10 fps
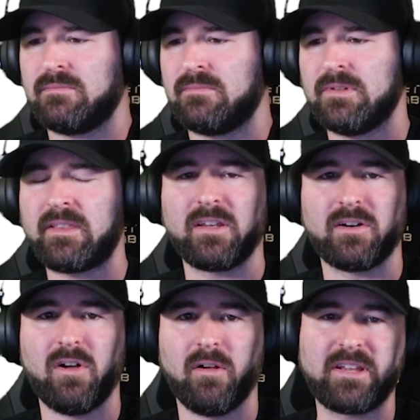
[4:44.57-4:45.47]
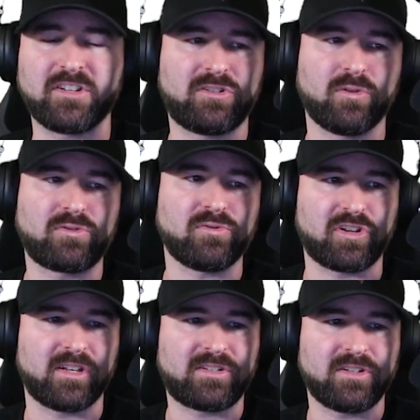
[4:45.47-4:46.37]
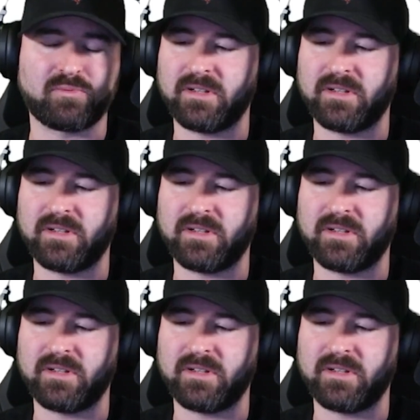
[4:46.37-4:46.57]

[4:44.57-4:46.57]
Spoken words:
Nothing at all. Because social justice,